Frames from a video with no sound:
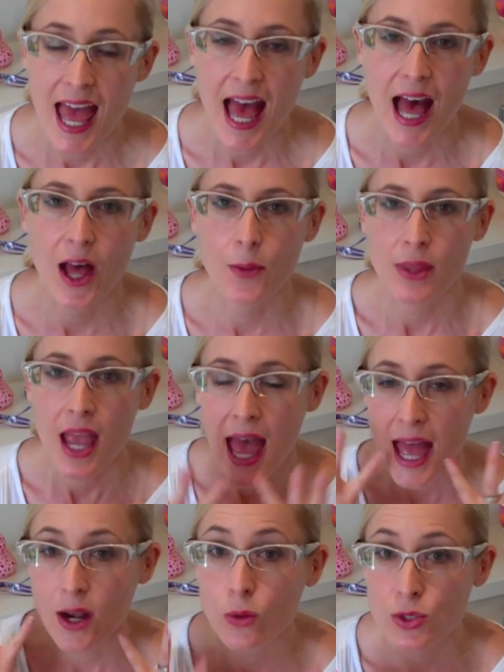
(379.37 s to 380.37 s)

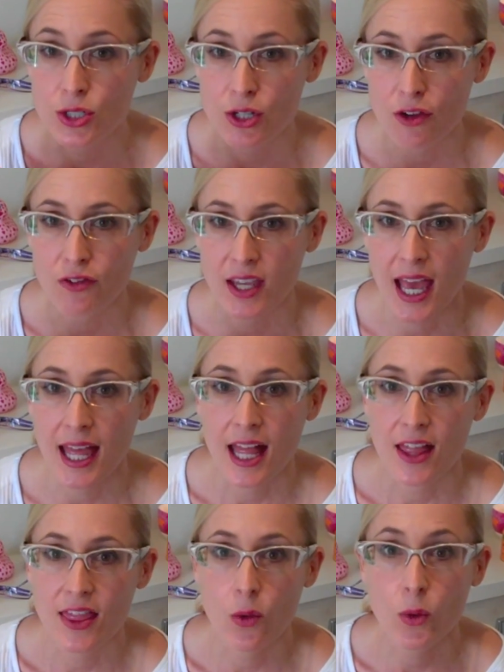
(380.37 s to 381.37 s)
And also don't forget
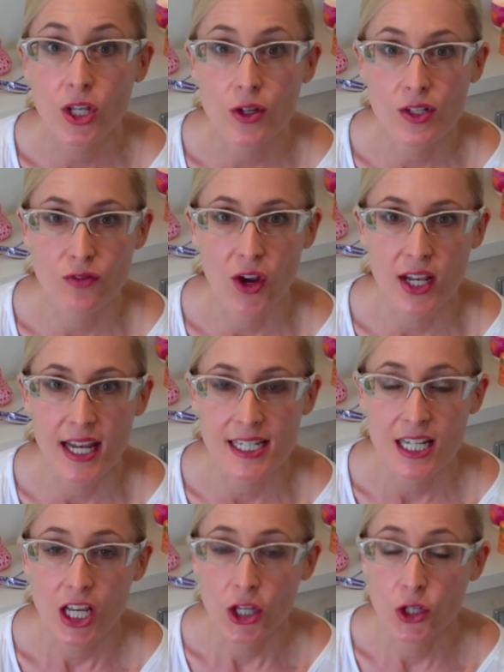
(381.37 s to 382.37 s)
that when you
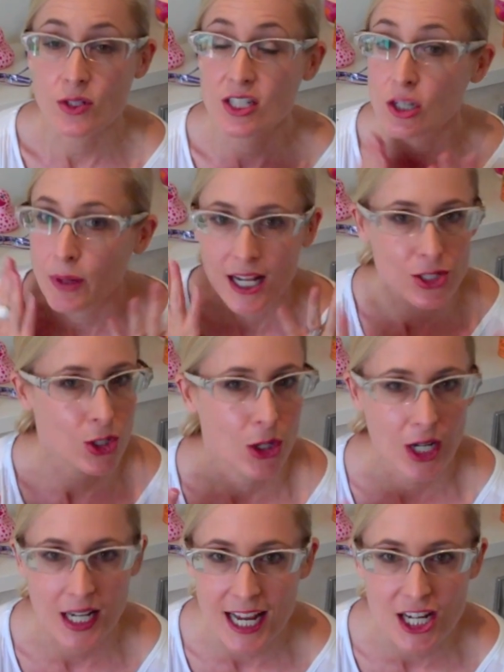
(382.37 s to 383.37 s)
exfoliate, you stimulate
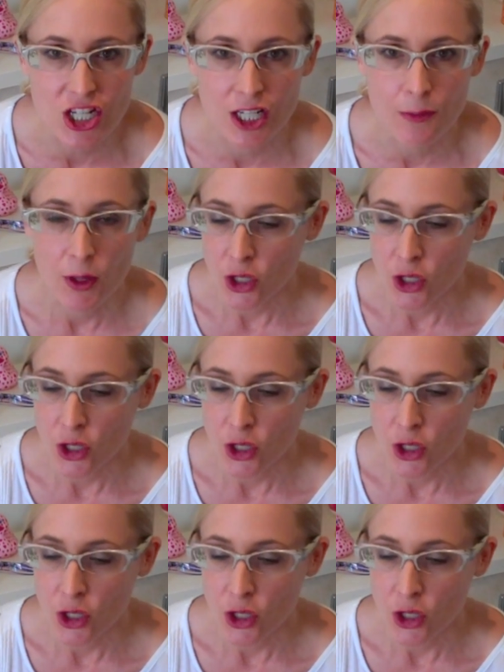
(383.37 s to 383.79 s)
circulation,